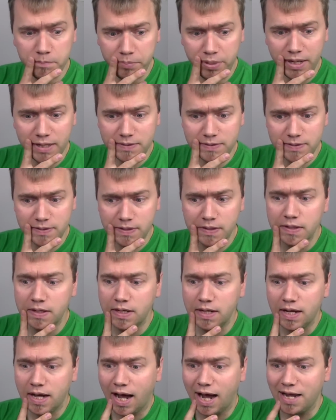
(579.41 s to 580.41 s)
but
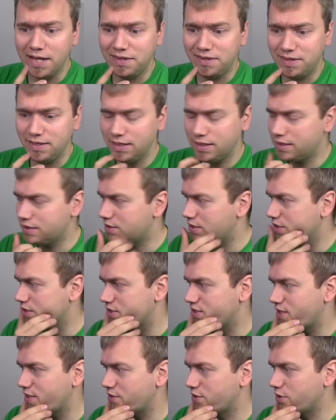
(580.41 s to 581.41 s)
I think it's
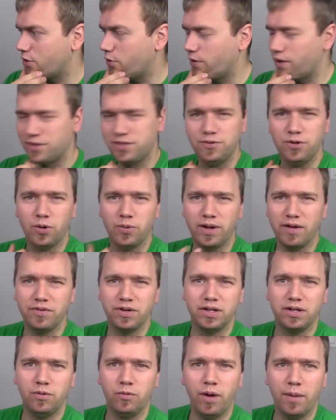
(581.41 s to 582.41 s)
because it says in the Codex that you don't have
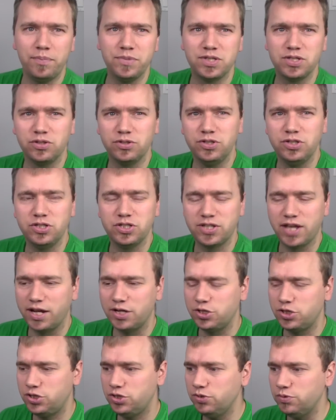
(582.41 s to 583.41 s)
a weapon skill, you just
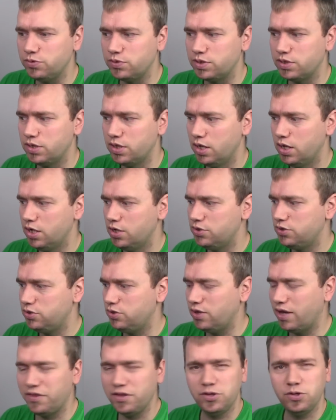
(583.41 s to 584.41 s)
can't shoot. So
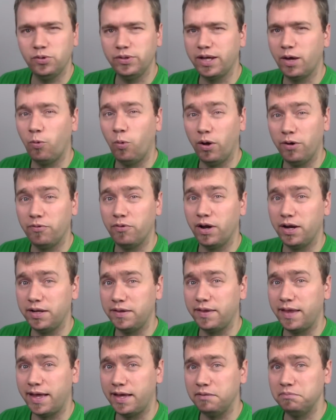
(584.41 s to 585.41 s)
I think you only get 1 run
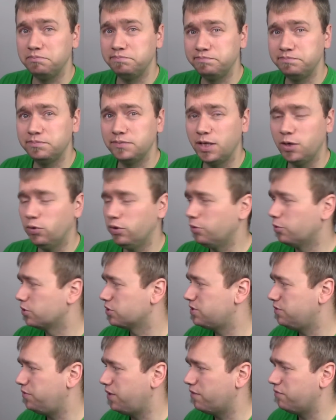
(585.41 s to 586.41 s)
in that. It only
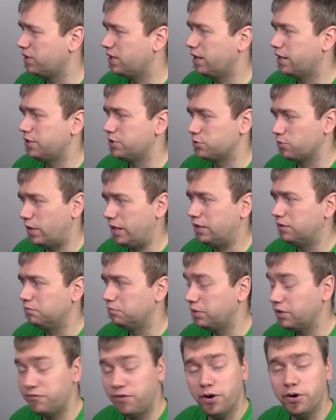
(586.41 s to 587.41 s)
works if you have a gun as well.
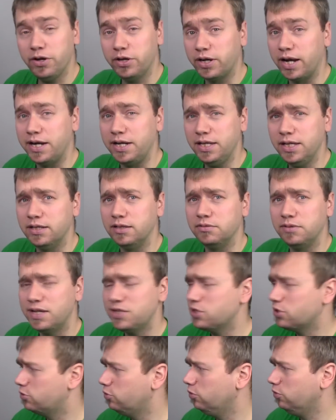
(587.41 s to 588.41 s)
But a very good idea.
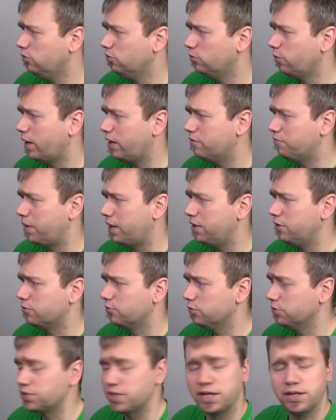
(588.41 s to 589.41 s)
That's a cool way of bending the
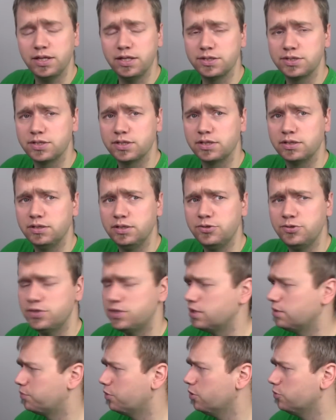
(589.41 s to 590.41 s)
rules. I think it's an
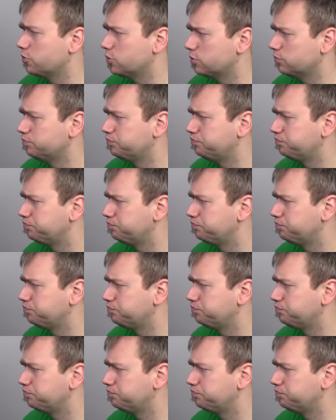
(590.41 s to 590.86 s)
interesting approach.